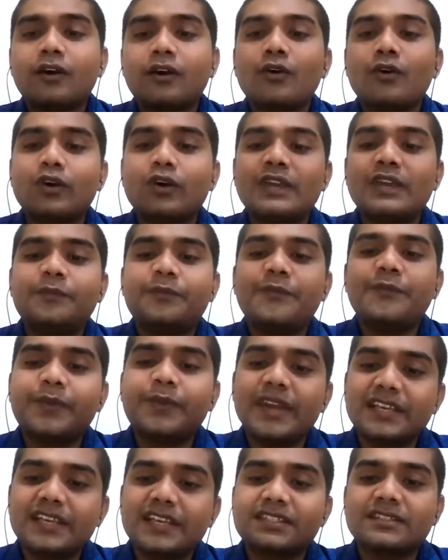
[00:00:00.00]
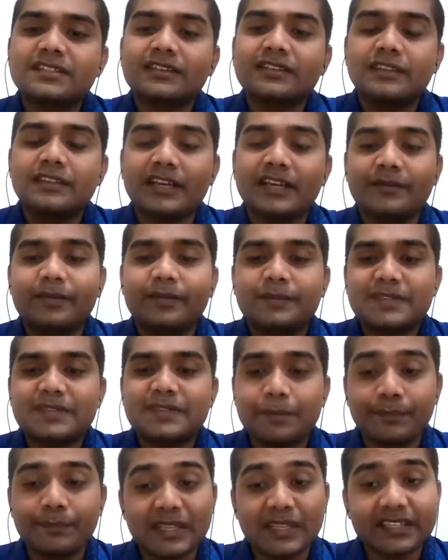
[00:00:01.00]
we fix the
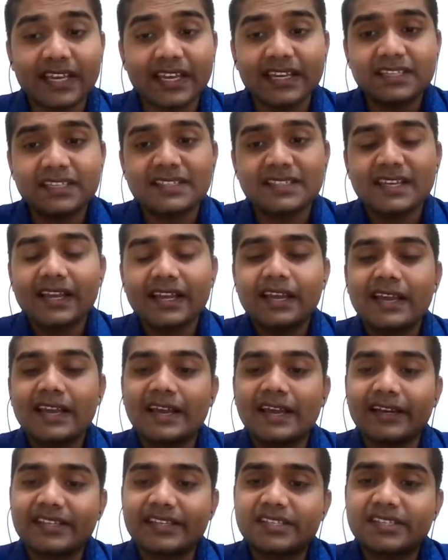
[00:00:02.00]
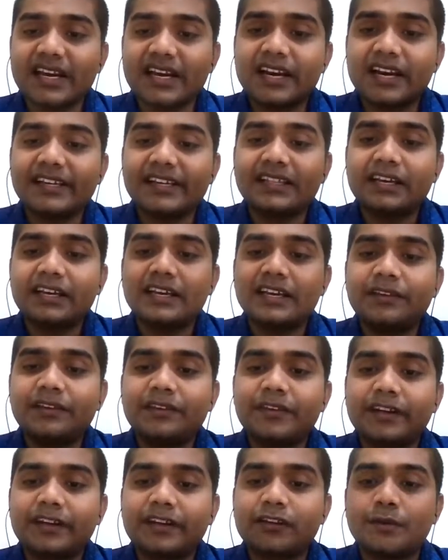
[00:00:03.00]
sample size and study the
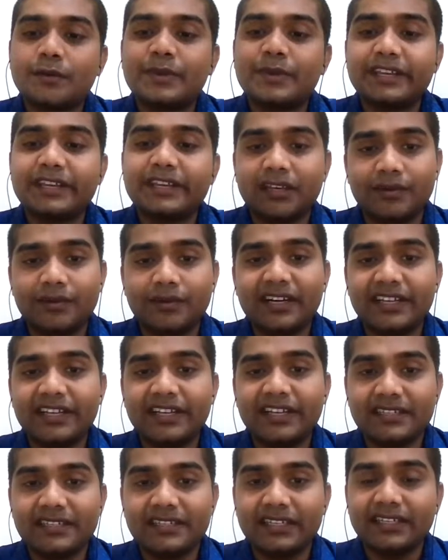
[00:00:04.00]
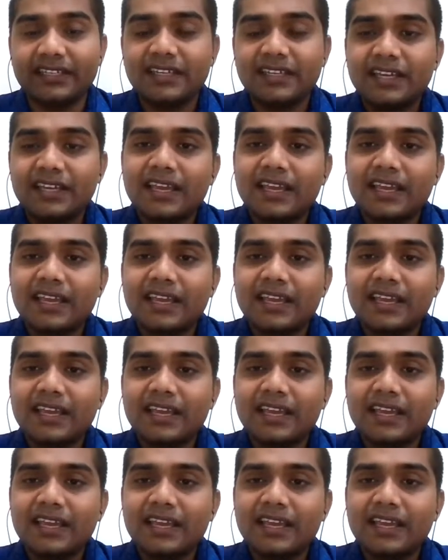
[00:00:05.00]
effect of variable dz.